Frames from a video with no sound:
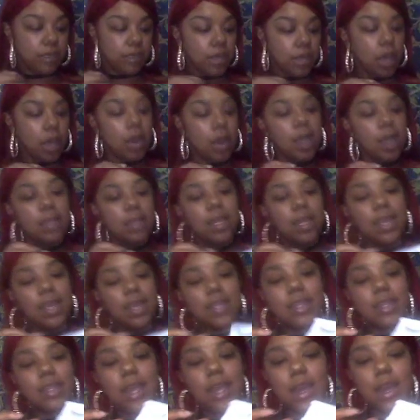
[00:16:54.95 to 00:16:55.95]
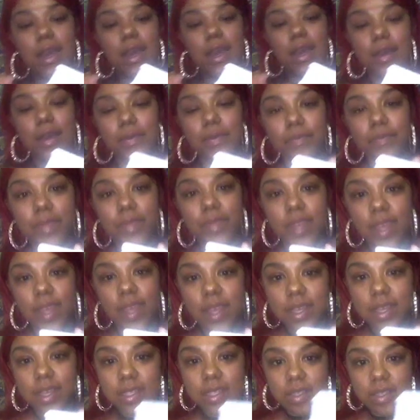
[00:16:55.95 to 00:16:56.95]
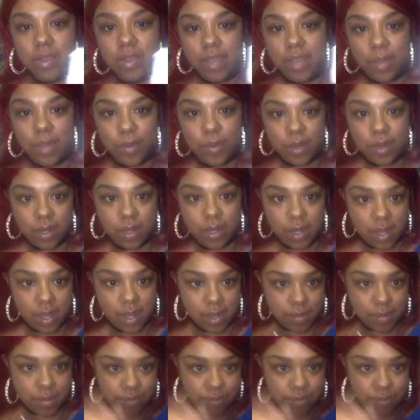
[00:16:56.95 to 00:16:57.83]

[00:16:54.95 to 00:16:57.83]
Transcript: Oh, I like that. Um, so they were um,